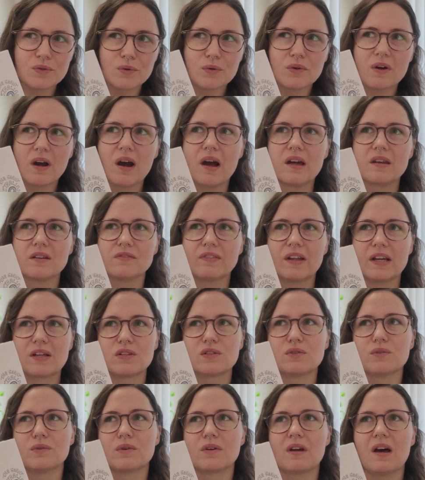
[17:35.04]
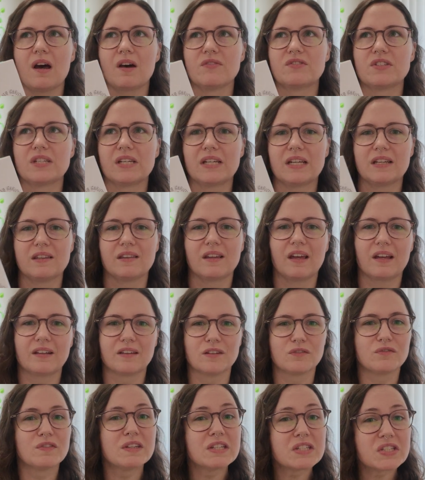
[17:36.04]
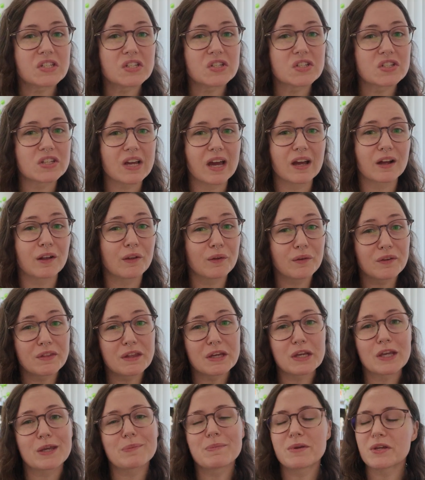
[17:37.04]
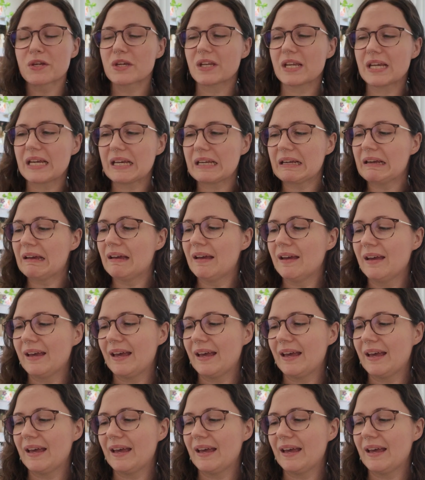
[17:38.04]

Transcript: all kind of like sought after in like the vintage clothing community.